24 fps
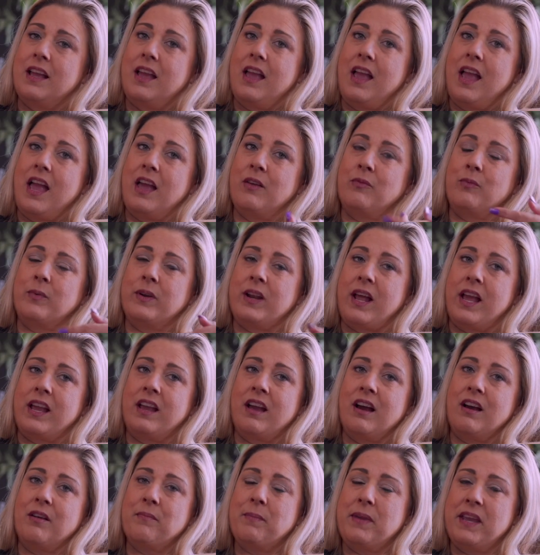And when I
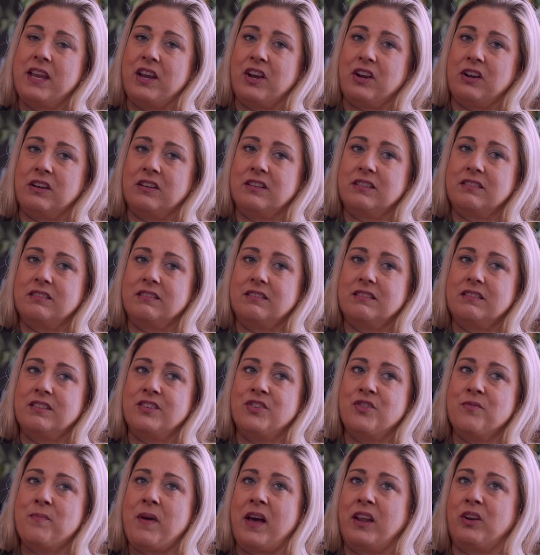come here,
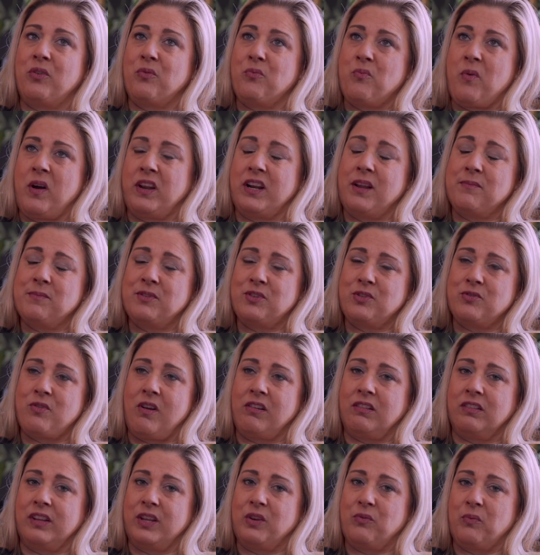no matter what I'm
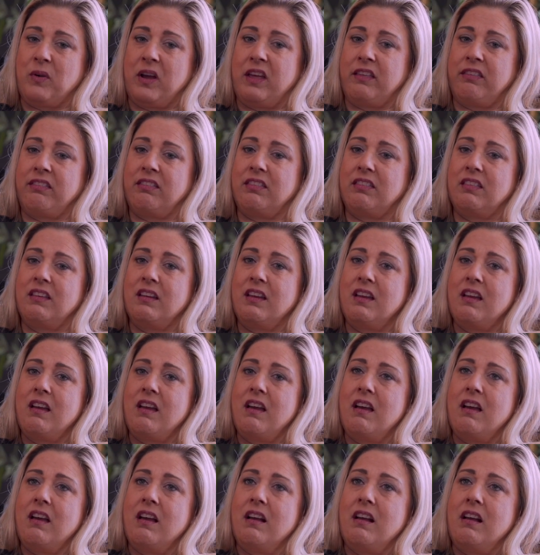struggling with,
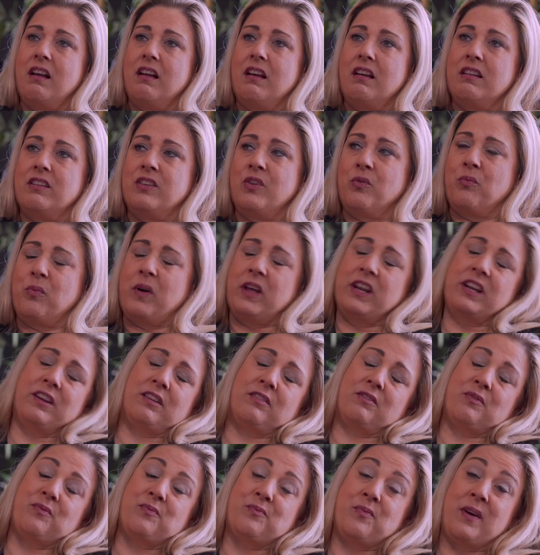no
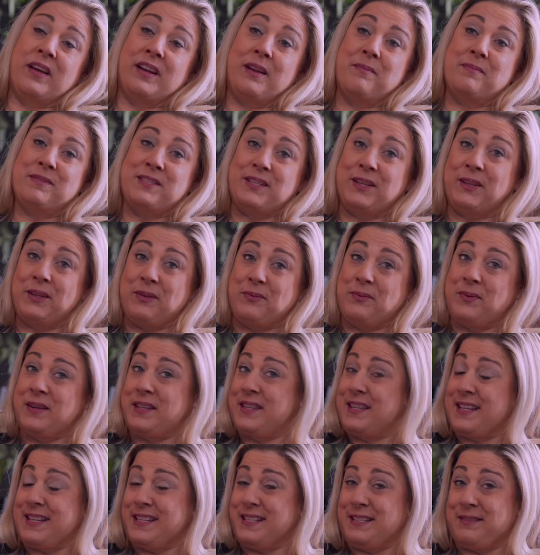matter what I'm dealing
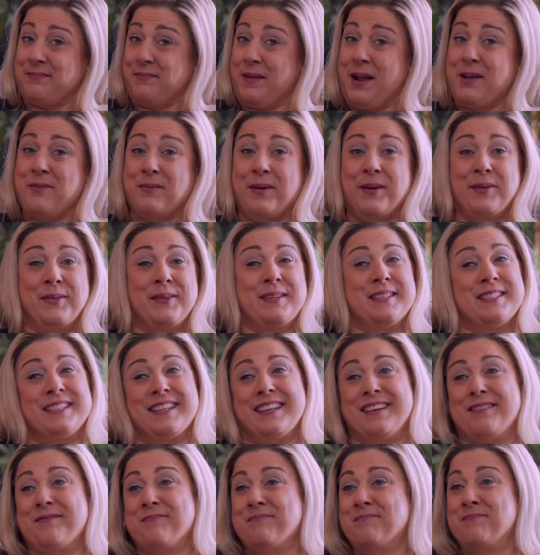with, because my road is
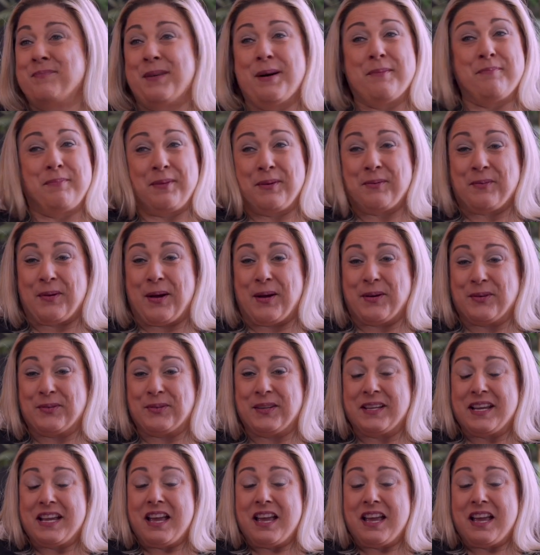a bumpy road,